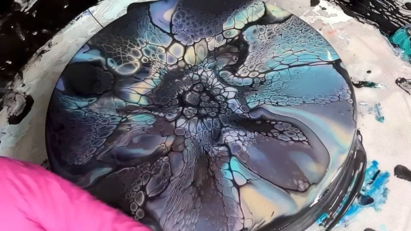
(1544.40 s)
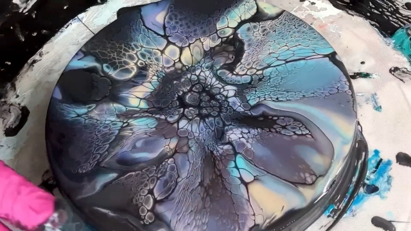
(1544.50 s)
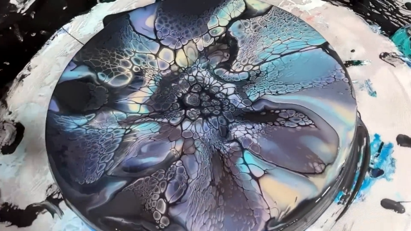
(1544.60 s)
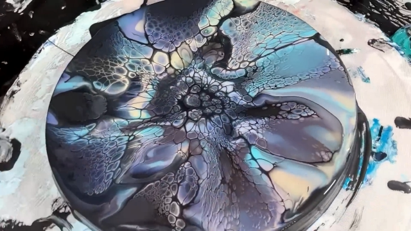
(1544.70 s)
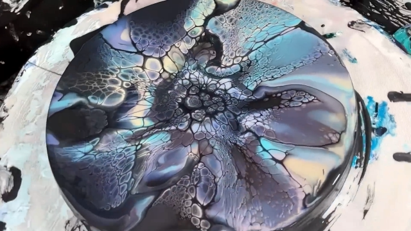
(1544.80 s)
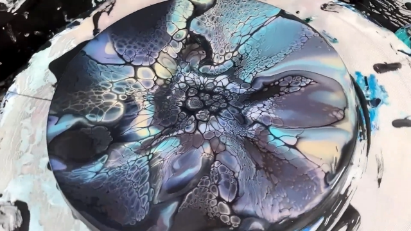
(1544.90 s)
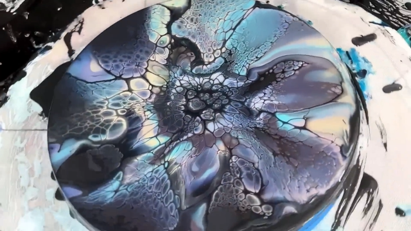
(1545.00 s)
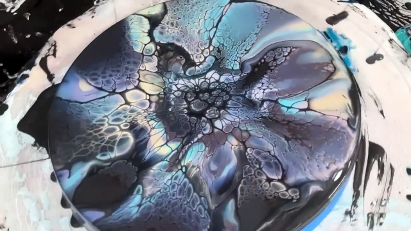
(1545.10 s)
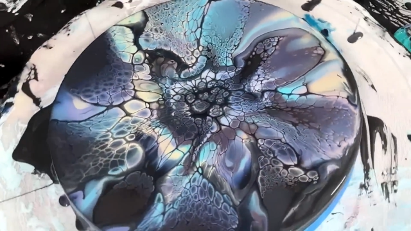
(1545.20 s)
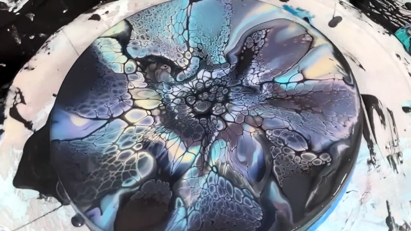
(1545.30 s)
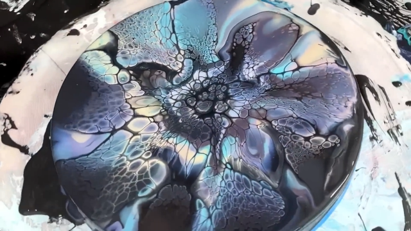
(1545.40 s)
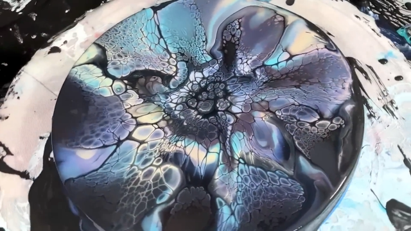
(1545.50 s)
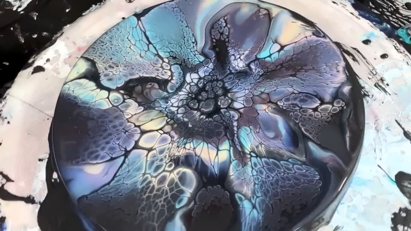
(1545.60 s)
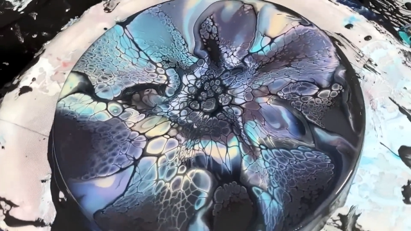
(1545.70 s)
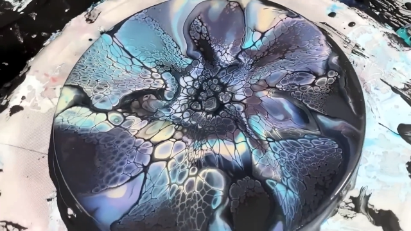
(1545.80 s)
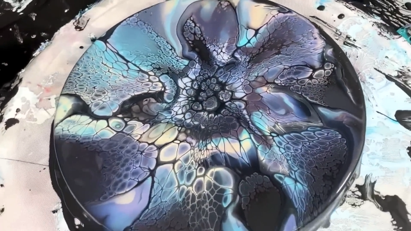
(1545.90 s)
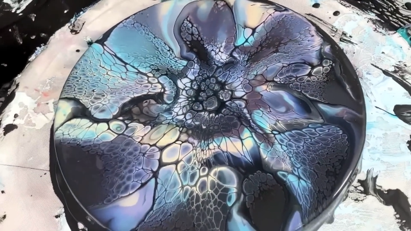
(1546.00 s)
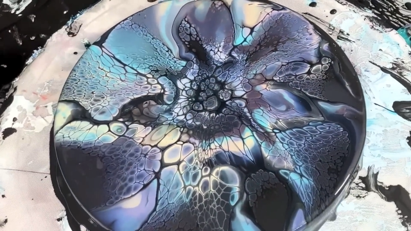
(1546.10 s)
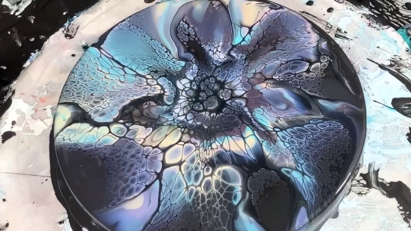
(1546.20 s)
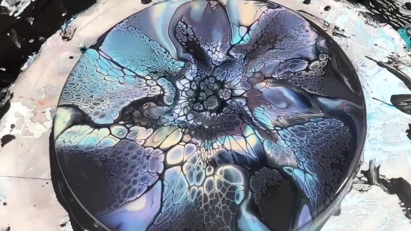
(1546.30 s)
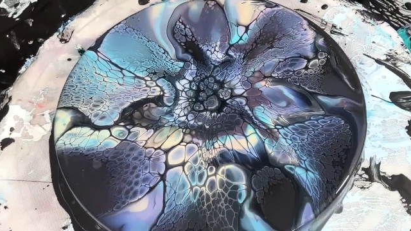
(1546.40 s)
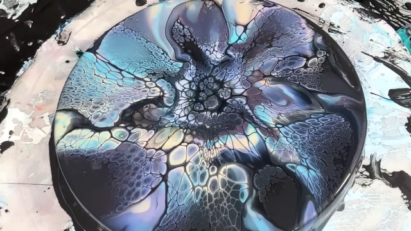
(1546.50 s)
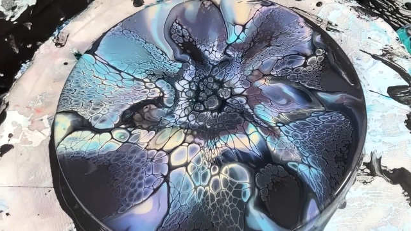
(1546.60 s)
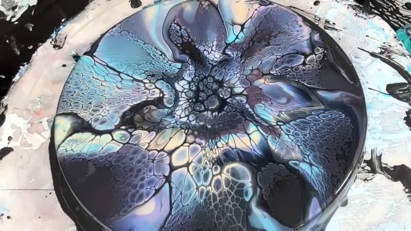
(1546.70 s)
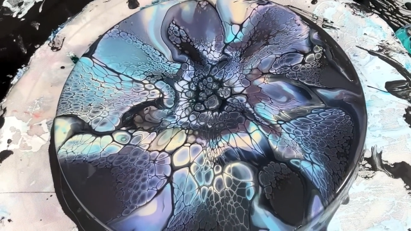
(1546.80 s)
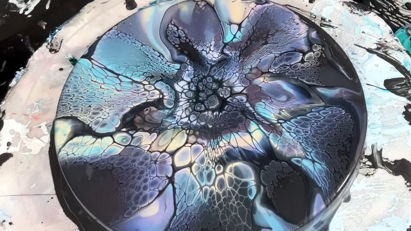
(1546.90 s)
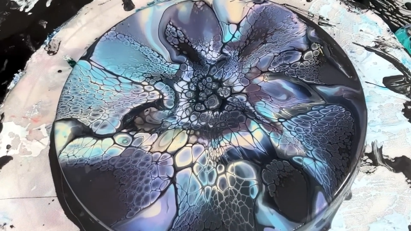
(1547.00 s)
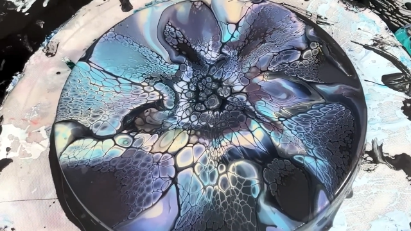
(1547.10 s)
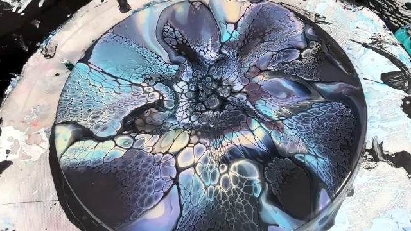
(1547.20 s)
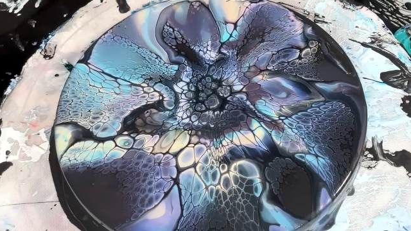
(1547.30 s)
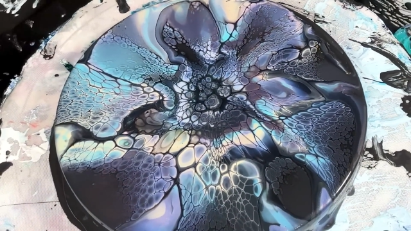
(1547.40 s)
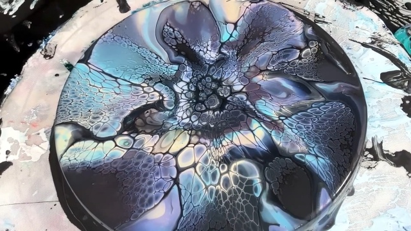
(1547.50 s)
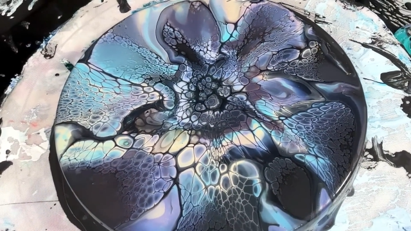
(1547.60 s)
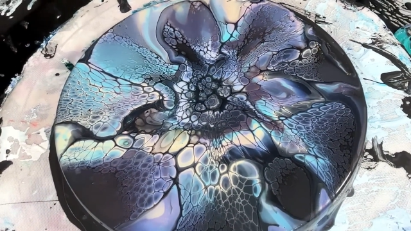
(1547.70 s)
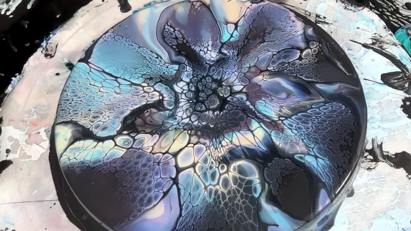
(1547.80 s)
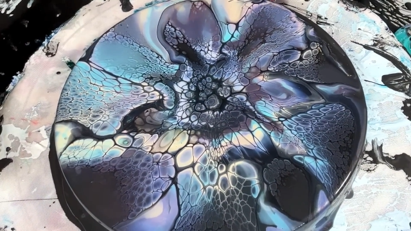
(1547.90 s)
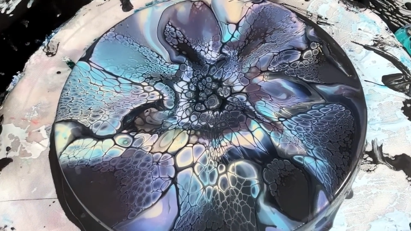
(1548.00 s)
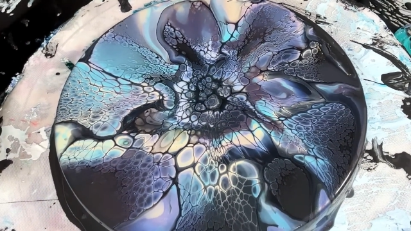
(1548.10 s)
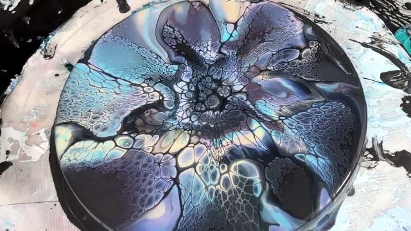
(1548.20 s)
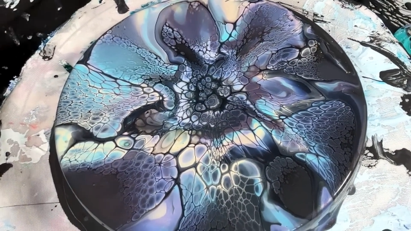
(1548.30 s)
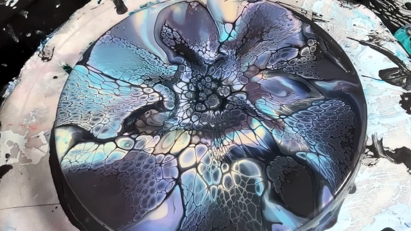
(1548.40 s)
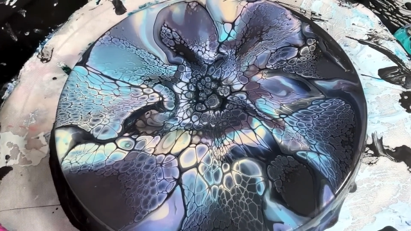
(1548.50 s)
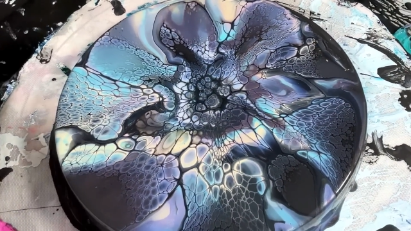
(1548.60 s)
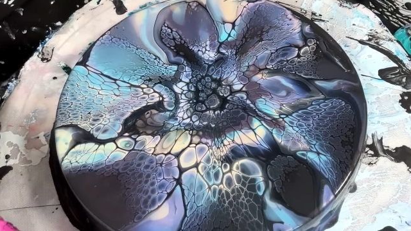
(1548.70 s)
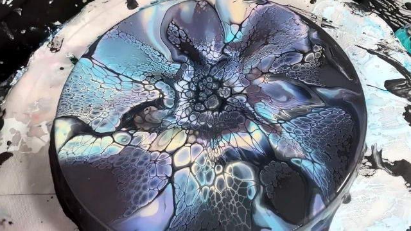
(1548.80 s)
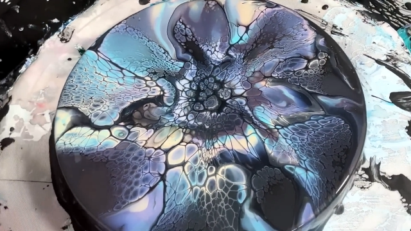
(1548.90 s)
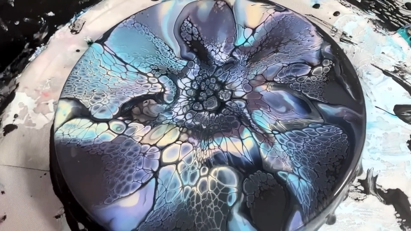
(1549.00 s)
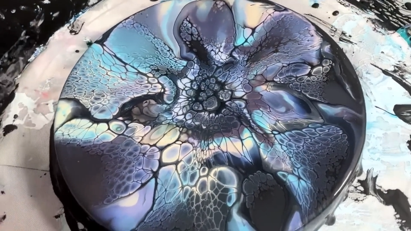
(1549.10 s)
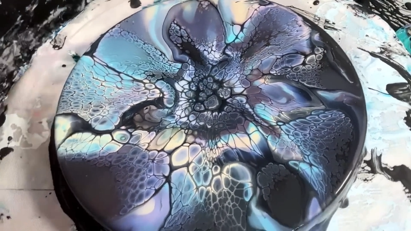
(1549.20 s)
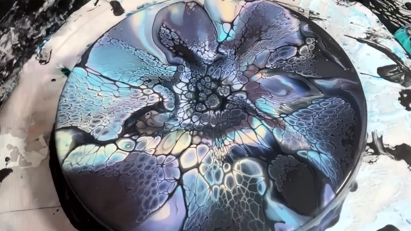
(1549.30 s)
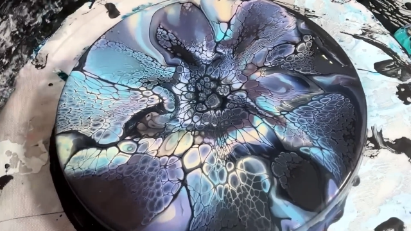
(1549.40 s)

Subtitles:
Nobody's mouth can be seen.